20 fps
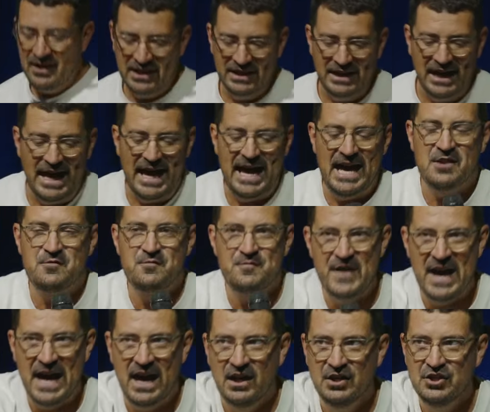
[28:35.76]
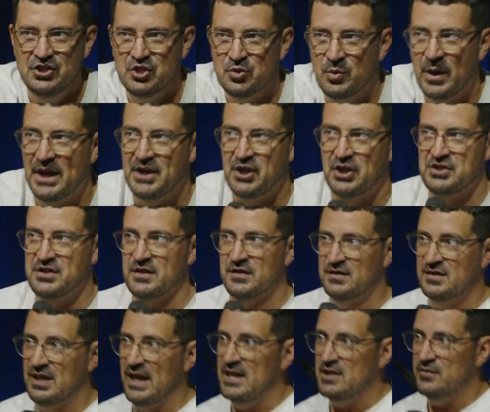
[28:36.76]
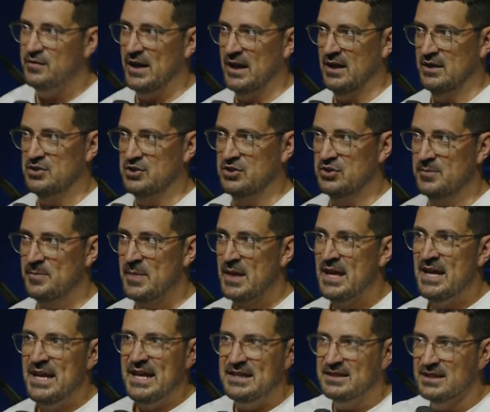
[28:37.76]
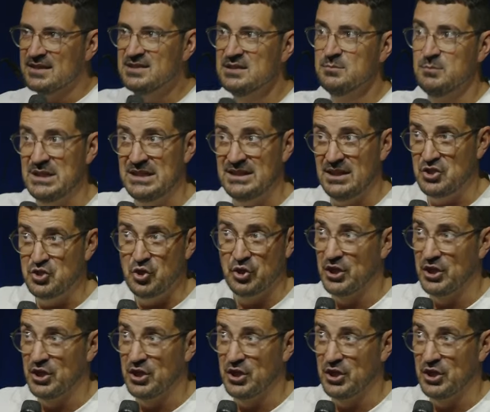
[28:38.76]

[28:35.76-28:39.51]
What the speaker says: can I add value and not just take value? It doesn't mean that you're